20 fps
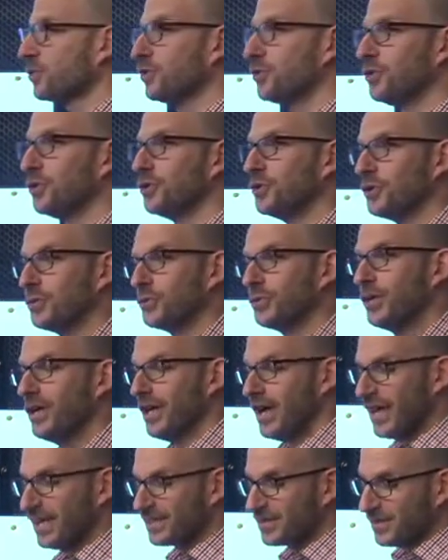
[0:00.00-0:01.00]
To Do.
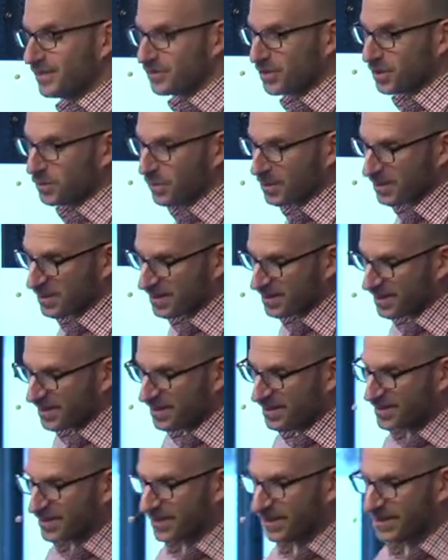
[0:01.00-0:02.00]
And essentially what this is,